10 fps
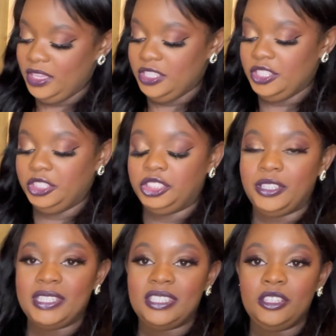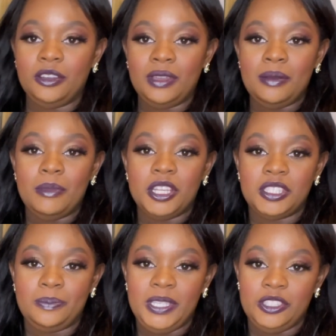So tretinoin
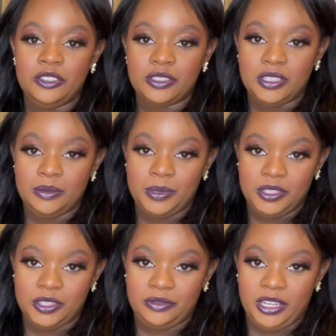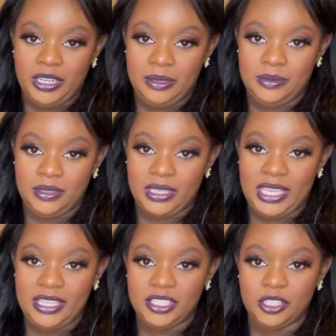must be doctor prescribed,
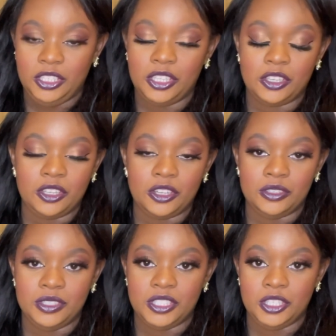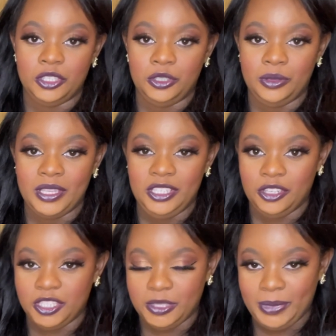okay? So you can go to, you know,
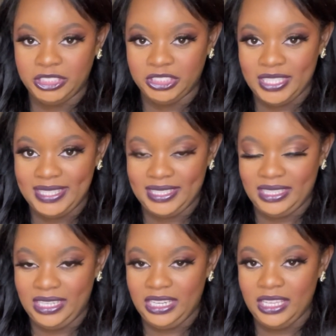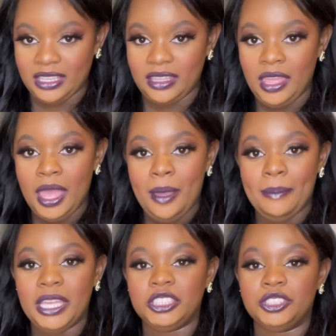a specialist clinic.
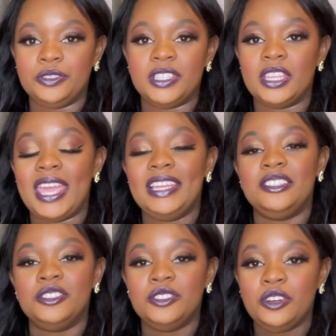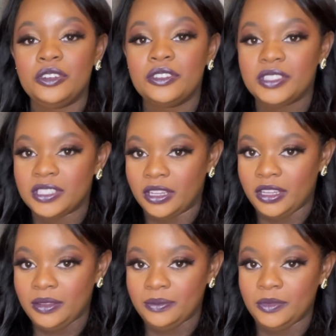Make sure it's a
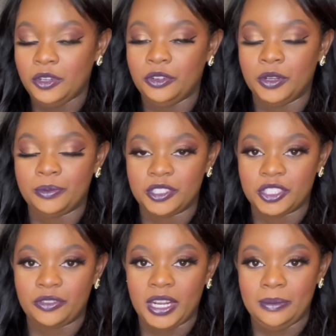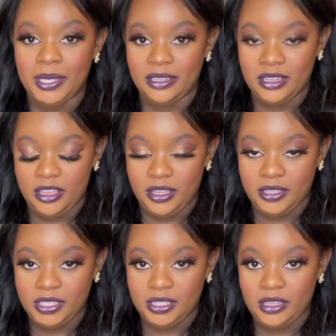doctor or a prescribing
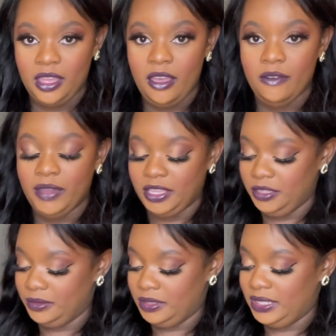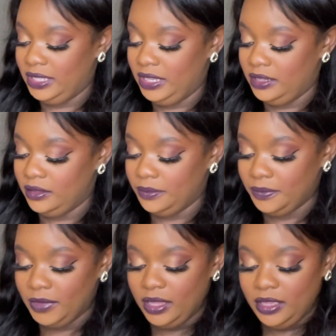nurse that you're seeing.
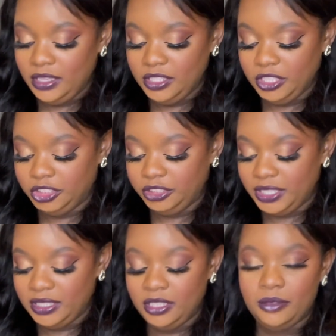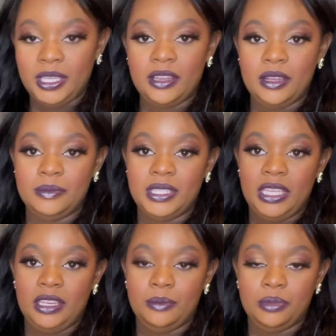So tretinoin comes
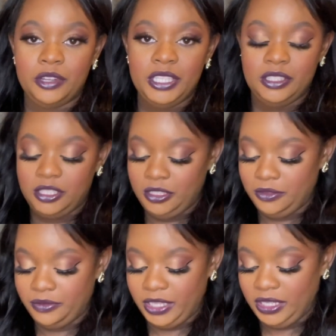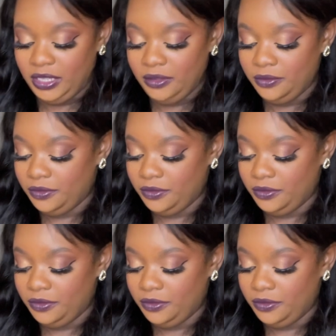in 0.25.